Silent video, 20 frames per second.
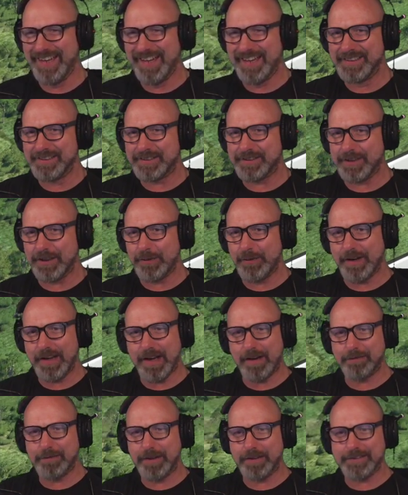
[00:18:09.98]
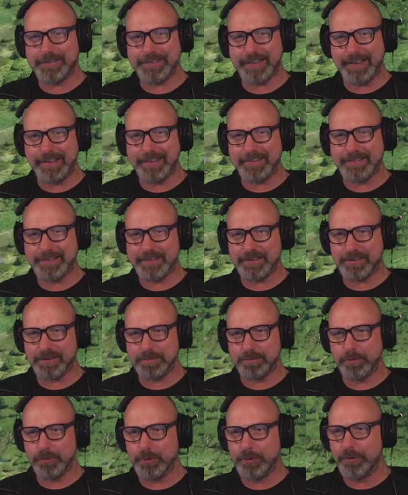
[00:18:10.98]
So I'm gonna say this is
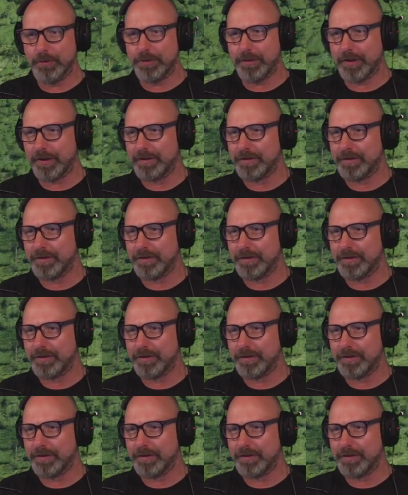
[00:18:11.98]
smooth.